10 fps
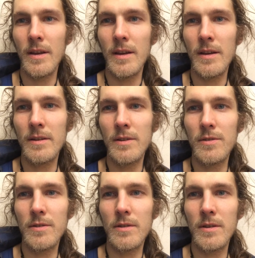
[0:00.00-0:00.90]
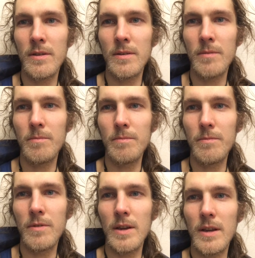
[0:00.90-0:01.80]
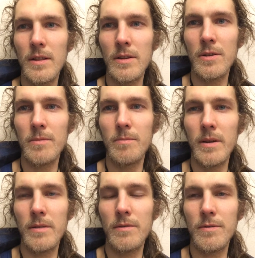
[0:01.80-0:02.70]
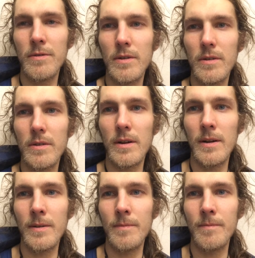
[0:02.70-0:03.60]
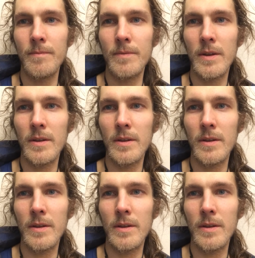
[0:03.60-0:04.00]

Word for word: and it's gonna take a little bit for um,